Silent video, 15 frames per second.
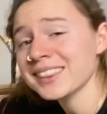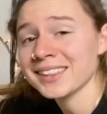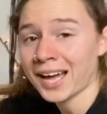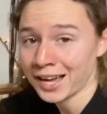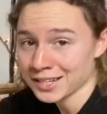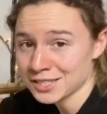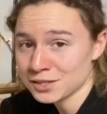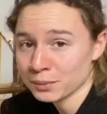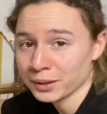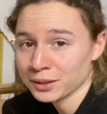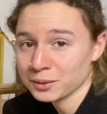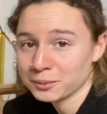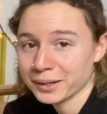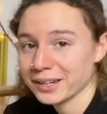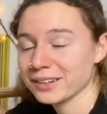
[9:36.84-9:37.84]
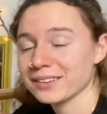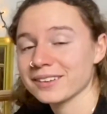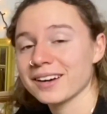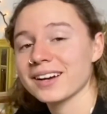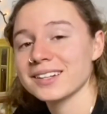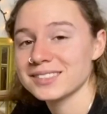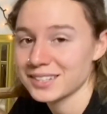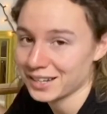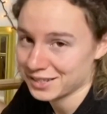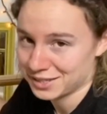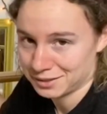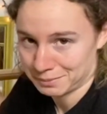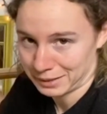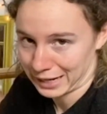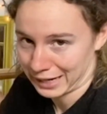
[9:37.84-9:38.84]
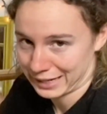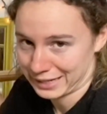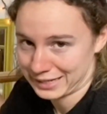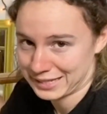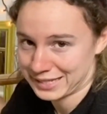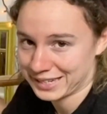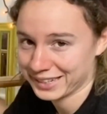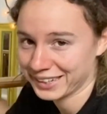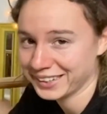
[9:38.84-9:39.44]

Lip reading: that's why you wear a dust mask.